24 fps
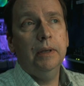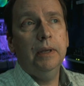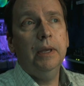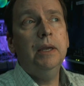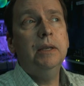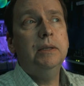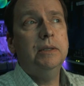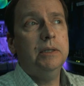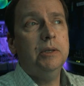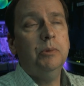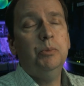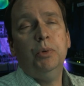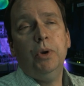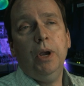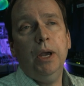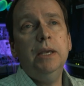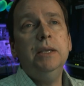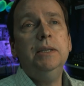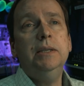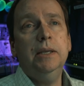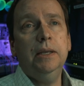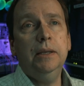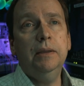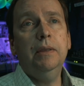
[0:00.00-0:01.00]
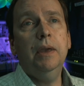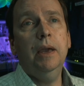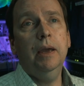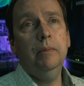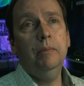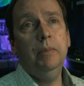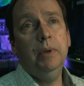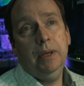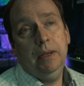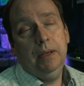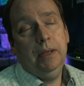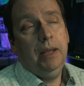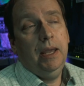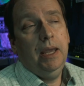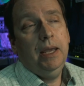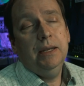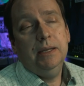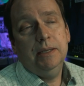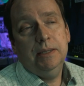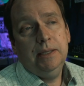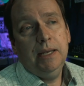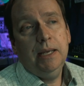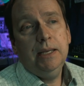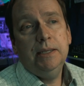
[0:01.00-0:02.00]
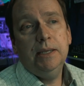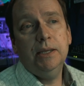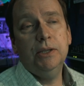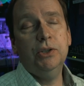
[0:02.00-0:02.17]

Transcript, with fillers: It's surprising that, in a sense,